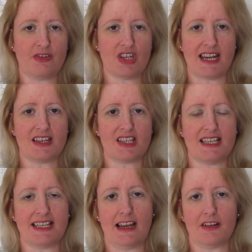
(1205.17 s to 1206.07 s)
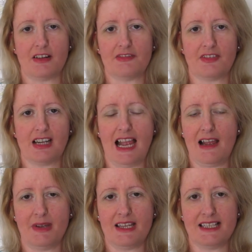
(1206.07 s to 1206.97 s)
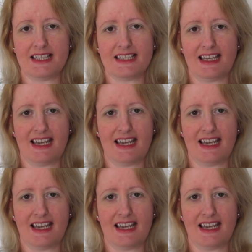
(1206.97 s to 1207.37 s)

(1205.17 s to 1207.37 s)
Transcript: change in and out of garments